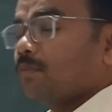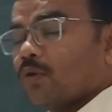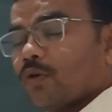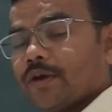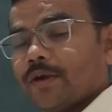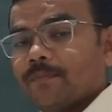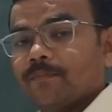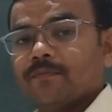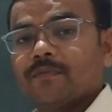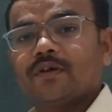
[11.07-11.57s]

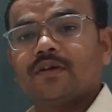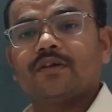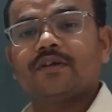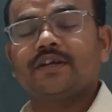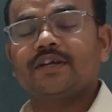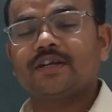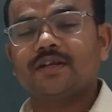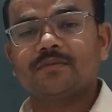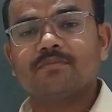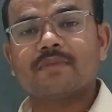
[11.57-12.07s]
poem
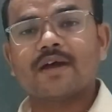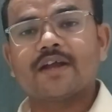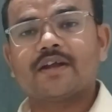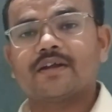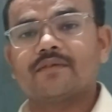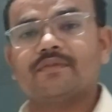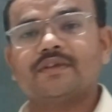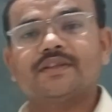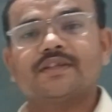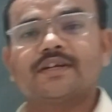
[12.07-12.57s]
written by
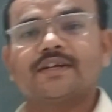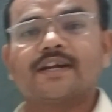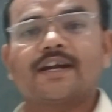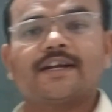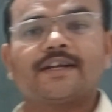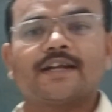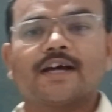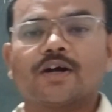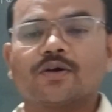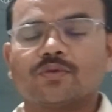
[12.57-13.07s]

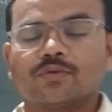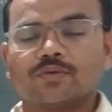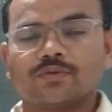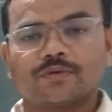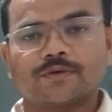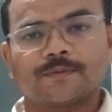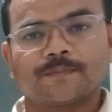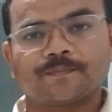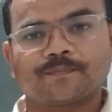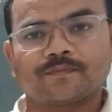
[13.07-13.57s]
Rabindranath
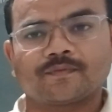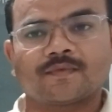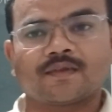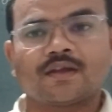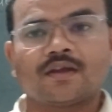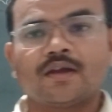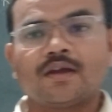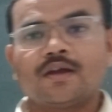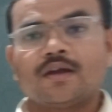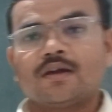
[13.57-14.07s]
Tagore.
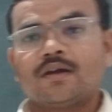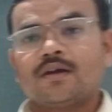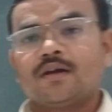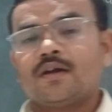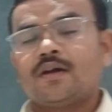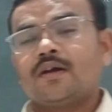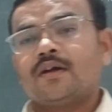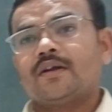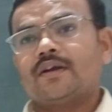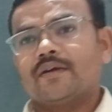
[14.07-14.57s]

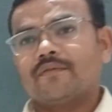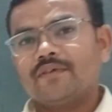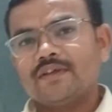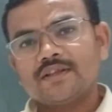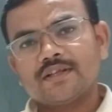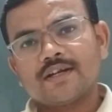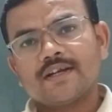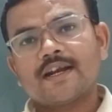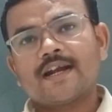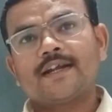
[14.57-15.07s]

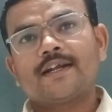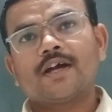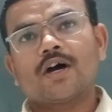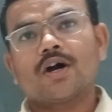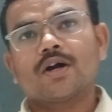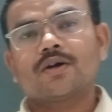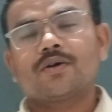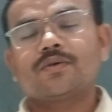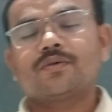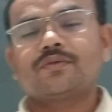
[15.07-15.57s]
Rabindranath
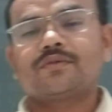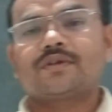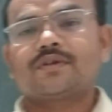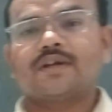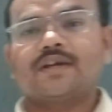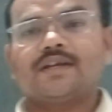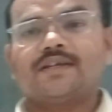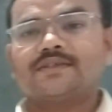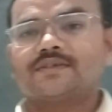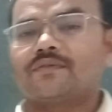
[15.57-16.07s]

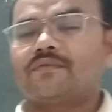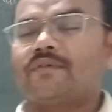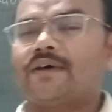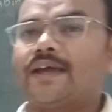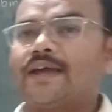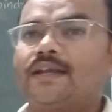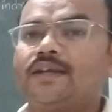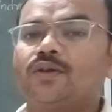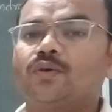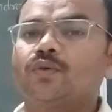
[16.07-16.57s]
Tagore is a
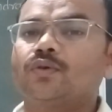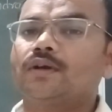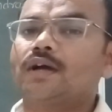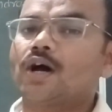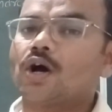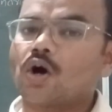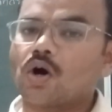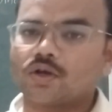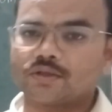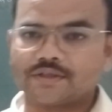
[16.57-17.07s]

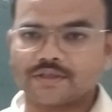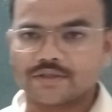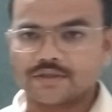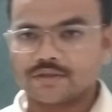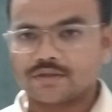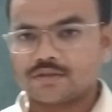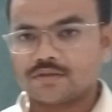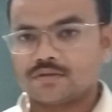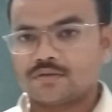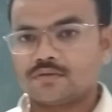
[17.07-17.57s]
well-known
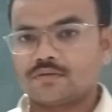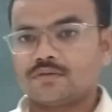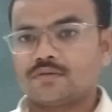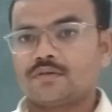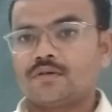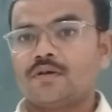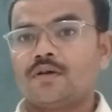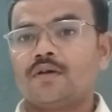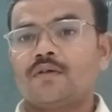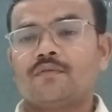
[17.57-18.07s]
author
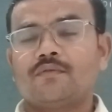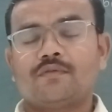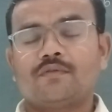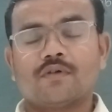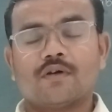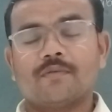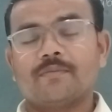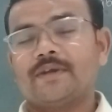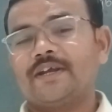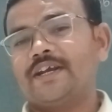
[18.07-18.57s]

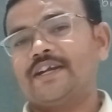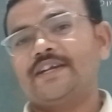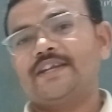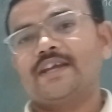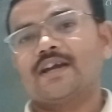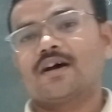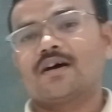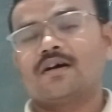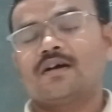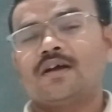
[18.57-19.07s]
from
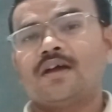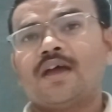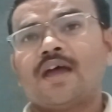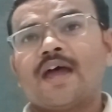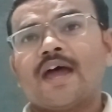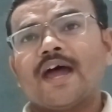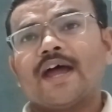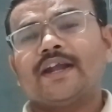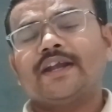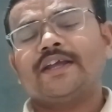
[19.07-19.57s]
India
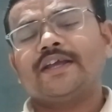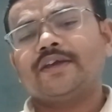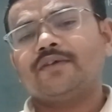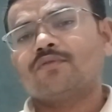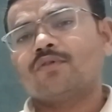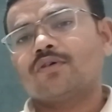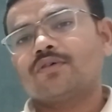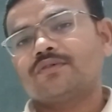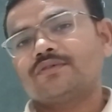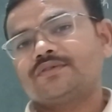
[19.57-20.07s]
and he
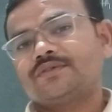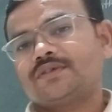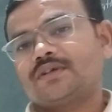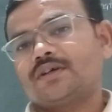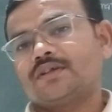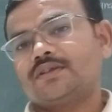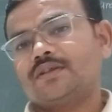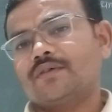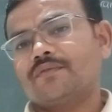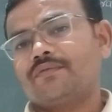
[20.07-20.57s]
was
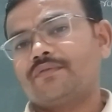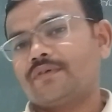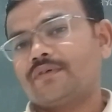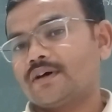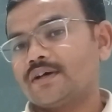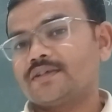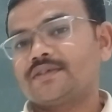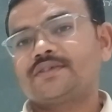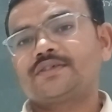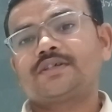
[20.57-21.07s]
the
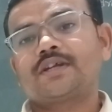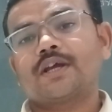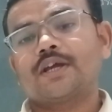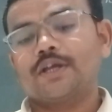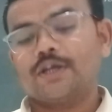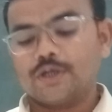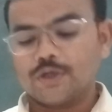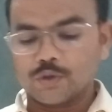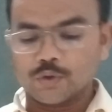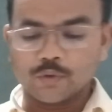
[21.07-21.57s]
first
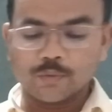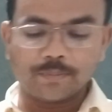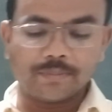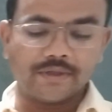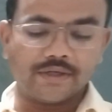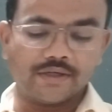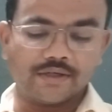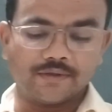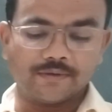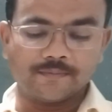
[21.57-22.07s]

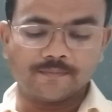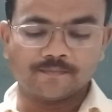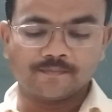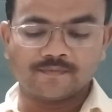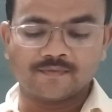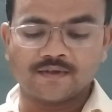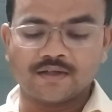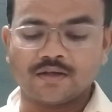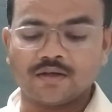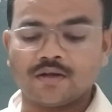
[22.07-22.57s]
European
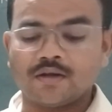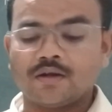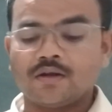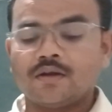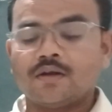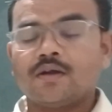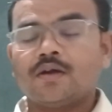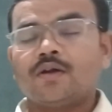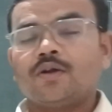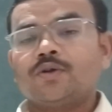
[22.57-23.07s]

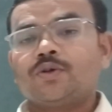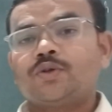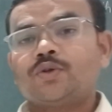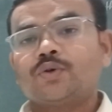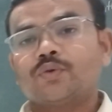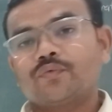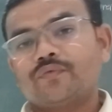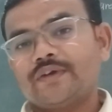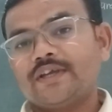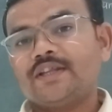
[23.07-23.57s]

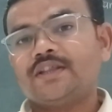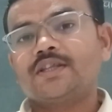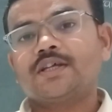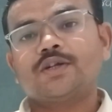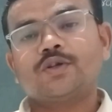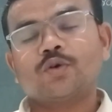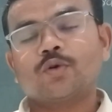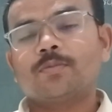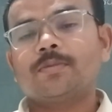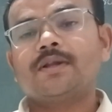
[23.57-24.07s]
to win the
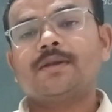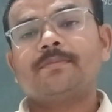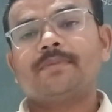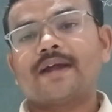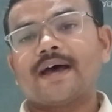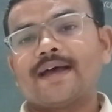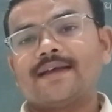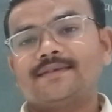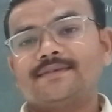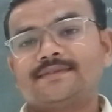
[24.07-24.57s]
Nobel
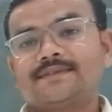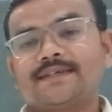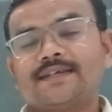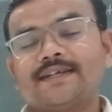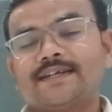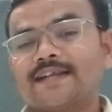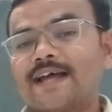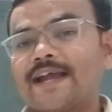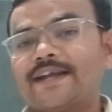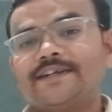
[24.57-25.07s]
Prize
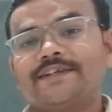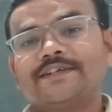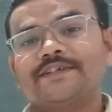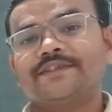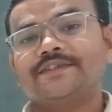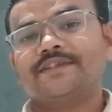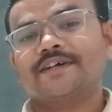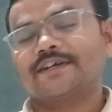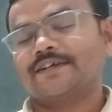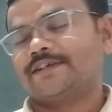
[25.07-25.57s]
in
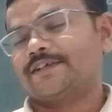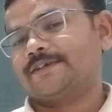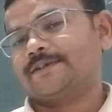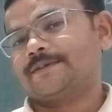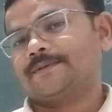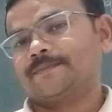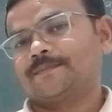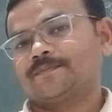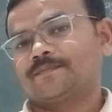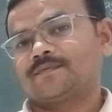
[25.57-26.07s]
1930.